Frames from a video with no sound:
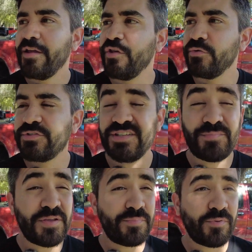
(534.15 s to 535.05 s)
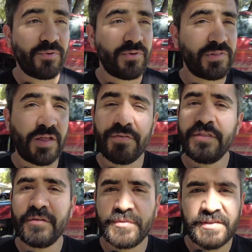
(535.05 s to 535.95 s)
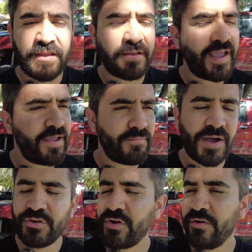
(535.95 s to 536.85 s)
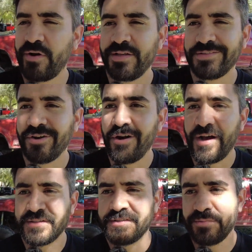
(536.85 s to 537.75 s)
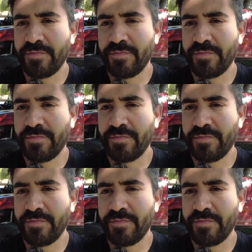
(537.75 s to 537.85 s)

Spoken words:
you'll see people loving them, saying, hey, my treadwrights are awesome.